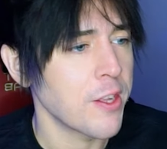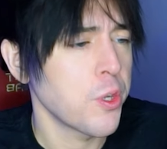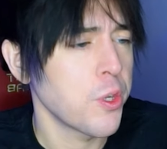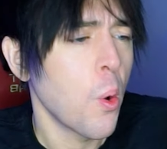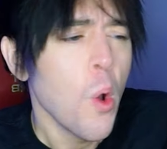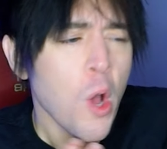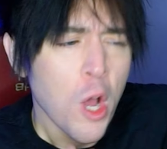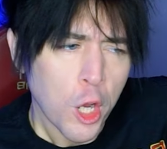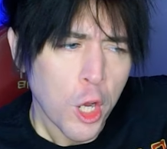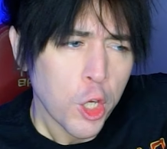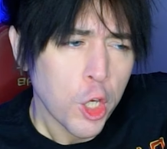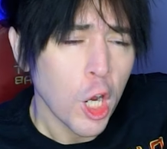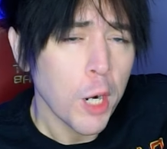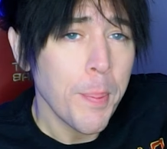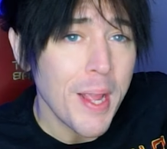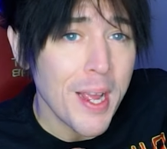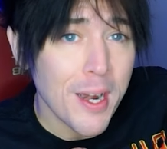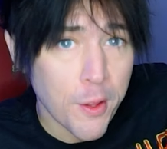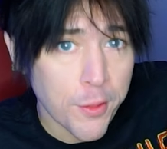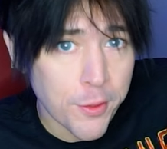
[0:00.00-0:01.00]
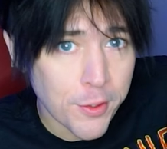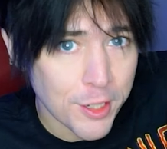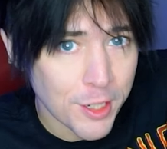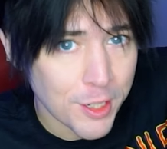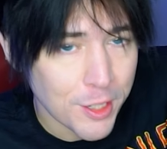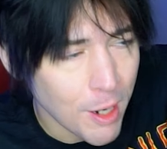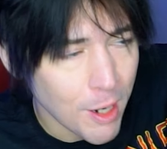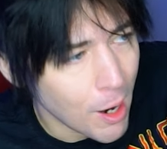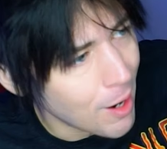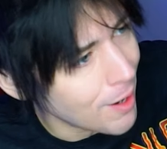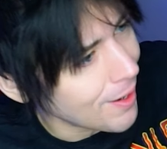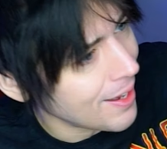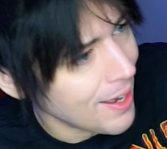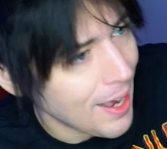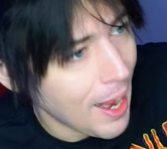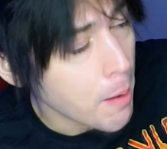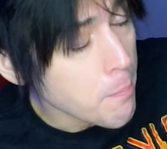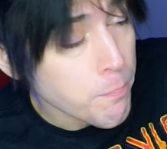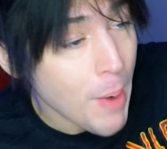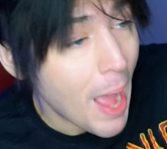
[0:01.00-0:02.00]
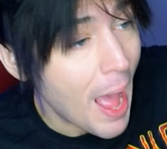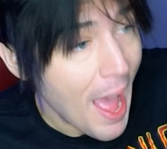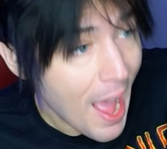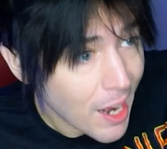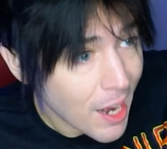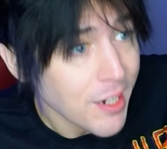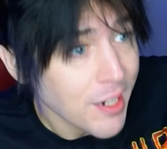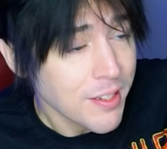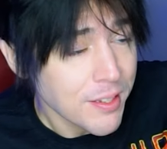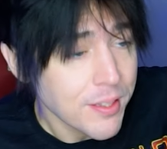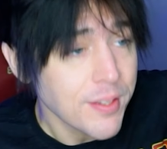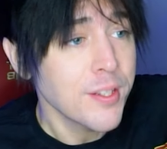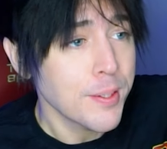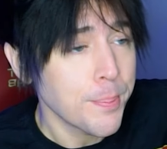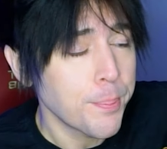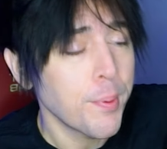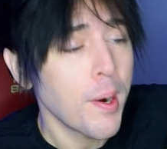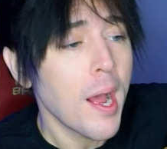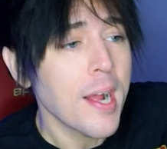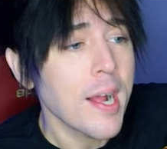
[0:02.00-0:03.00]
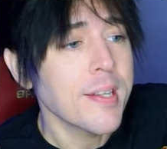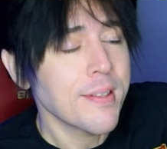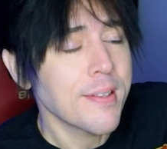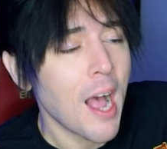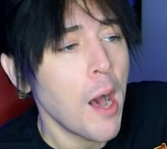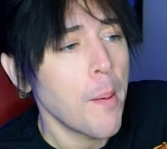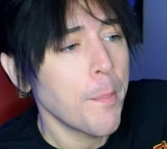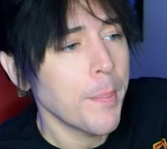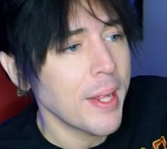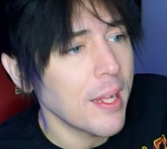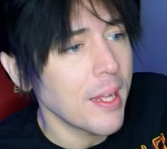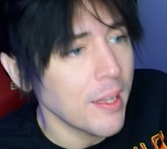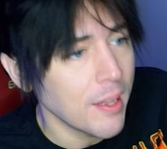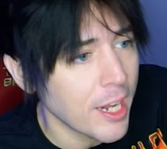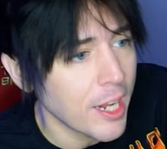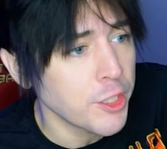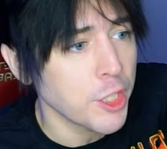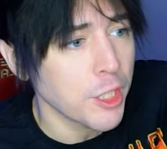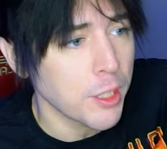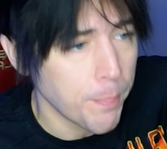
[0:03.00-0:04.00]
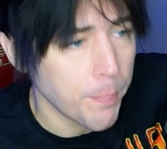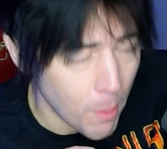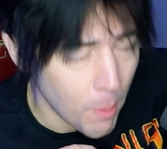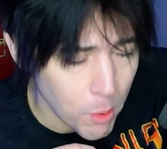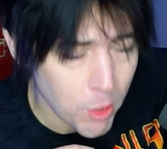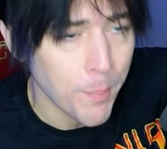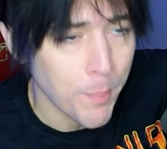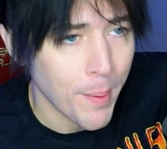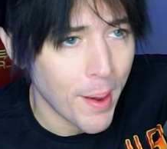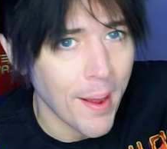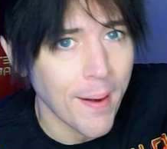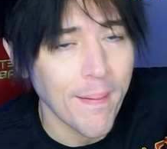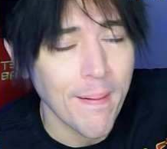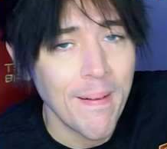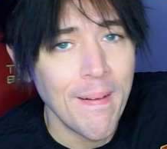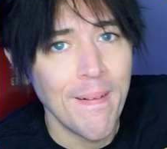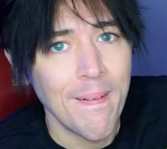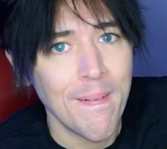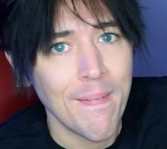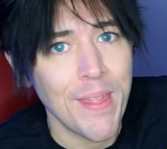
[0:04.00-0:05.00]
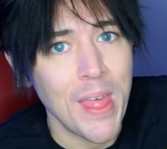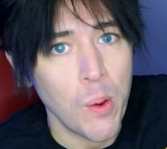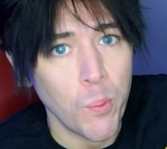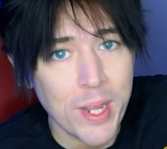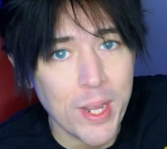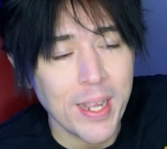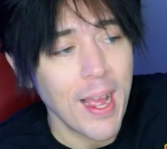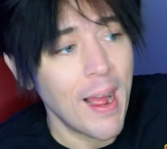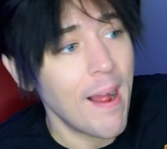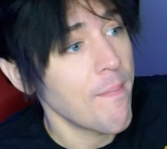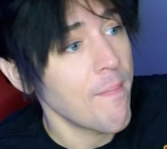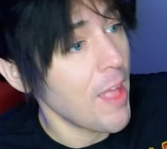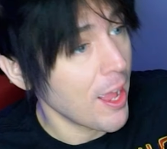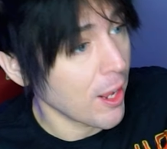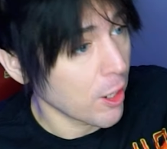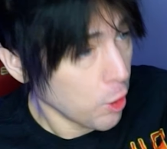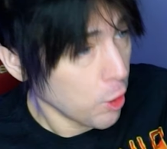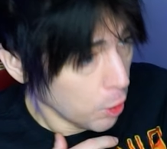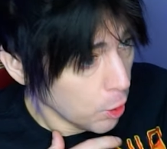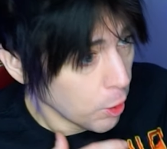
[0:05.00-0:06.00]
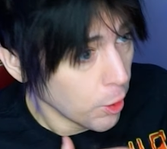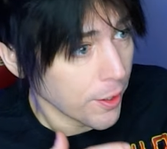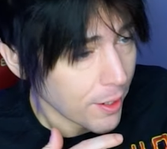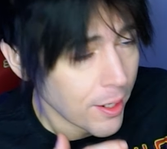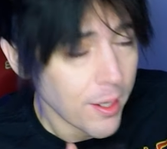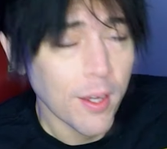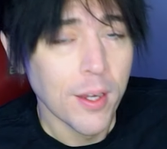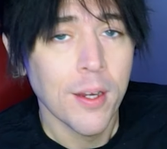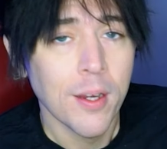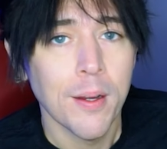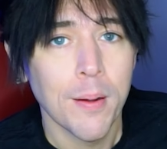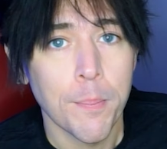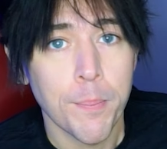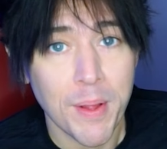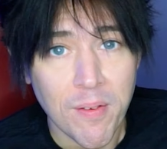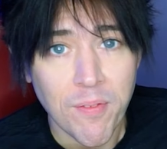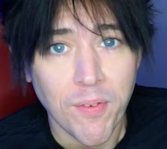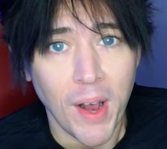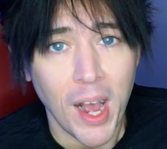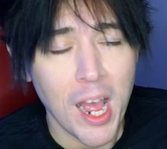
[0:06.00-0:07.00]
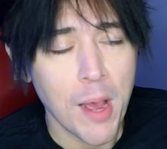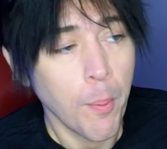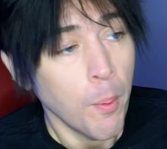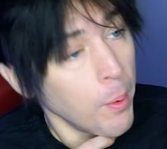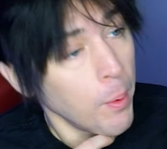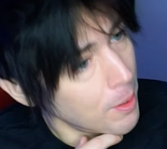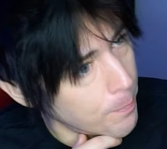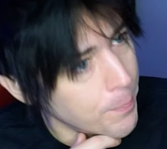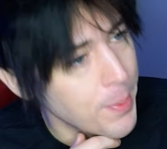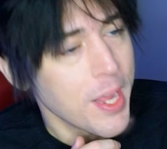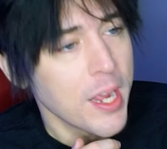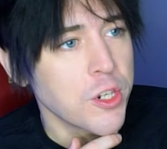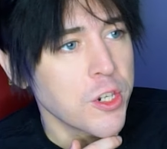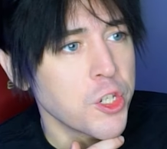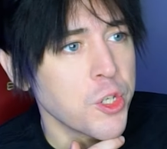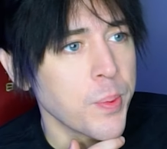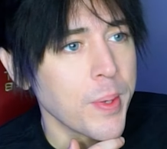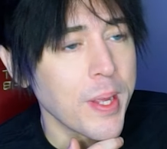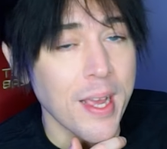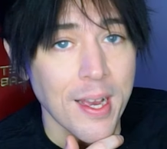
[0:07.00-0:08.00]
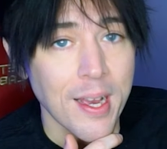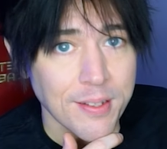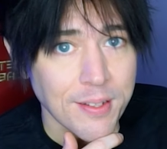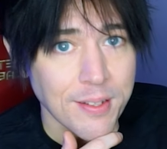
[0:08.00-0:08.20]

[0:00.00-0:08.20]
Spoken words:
So could be another good card, and I'm honestly surprised how many electric Pokemon that we got that could be viable in a Pikachu EX